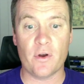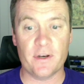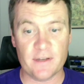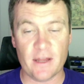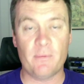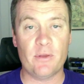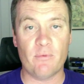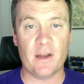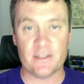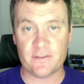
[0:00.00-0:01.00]
and they'll be the
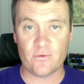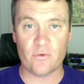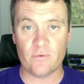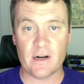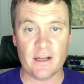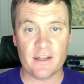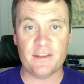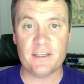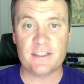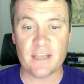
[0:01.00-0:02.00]
ones for
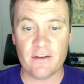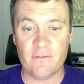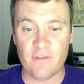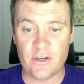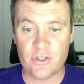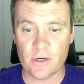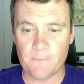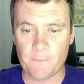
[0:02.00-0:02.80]
this adventure.